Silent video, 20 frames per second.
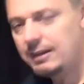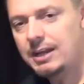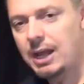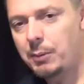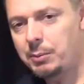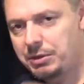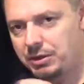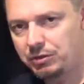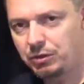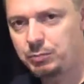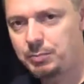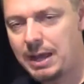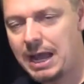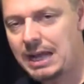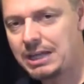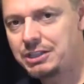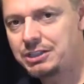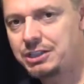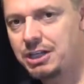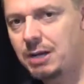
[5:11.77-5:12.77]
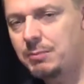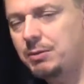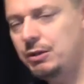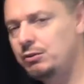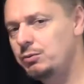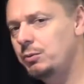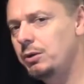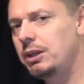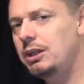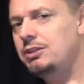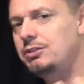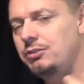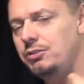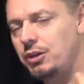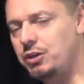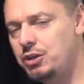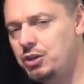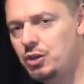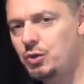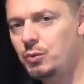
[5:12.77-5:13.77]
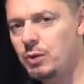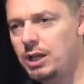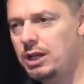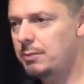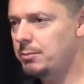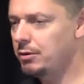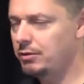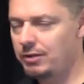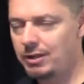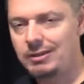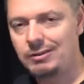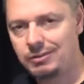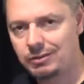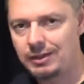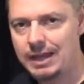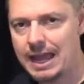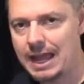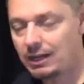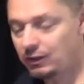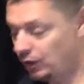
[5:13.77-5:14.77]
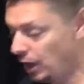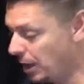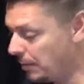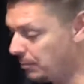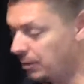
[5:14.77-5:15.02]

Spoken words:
Now when this is packaged up, it's really just a cute way to present snacks,